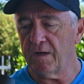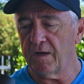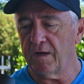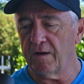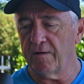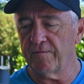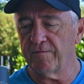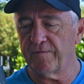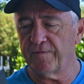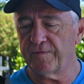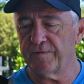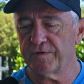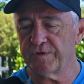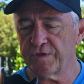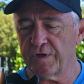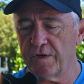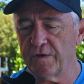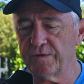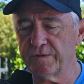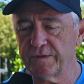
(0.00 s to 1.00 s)
I've
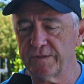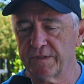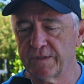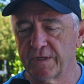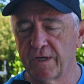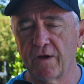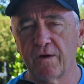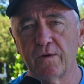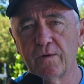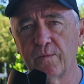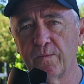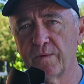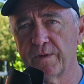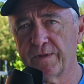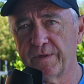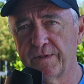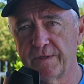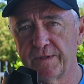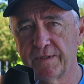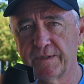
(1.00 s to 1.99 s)
chosen to go with
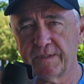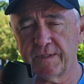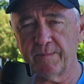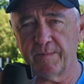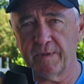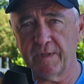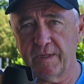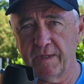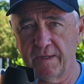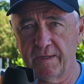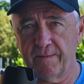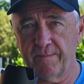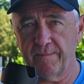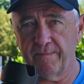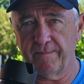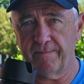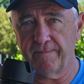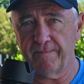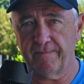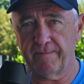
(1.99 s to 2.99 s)
some of the
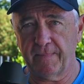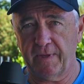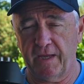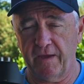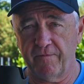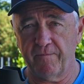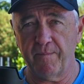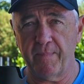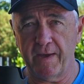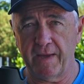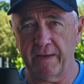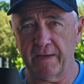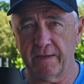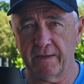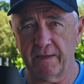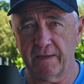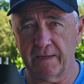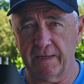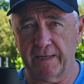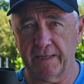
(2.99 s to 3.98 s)
F-mount
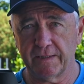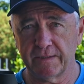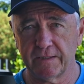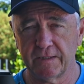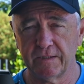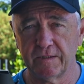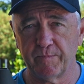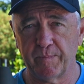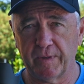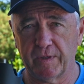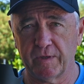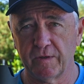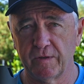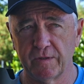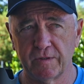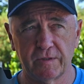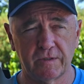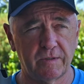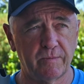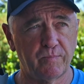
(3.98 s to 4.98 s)
lenses
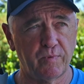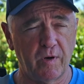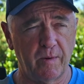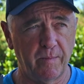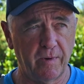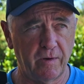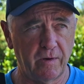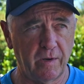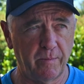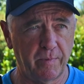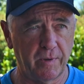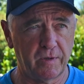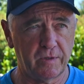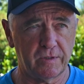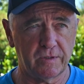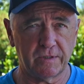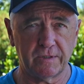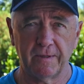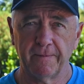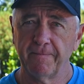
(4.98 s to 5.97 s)
primarily
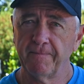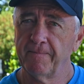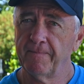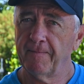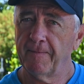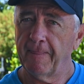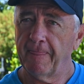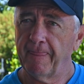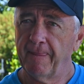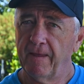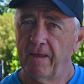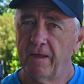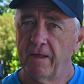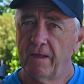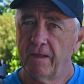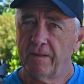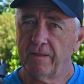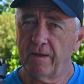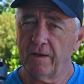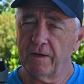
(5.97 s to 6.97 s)
because
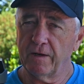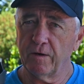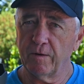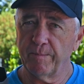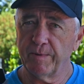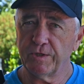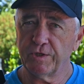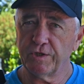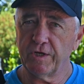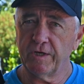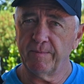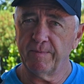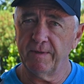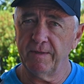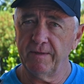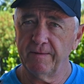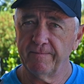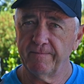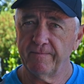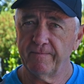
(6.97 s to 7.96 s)
they're a little bit
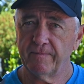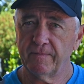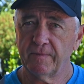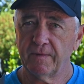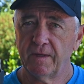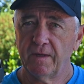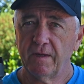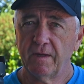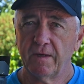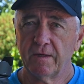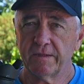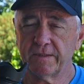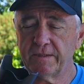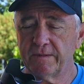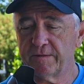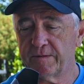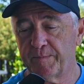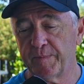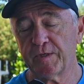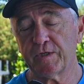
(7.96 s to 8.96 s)
cheaper,
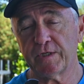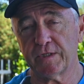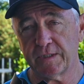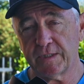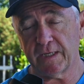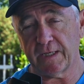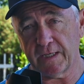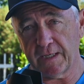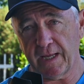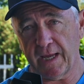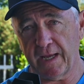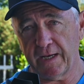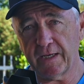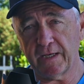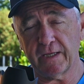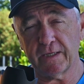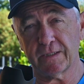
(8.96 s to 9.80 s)
especially second-hand.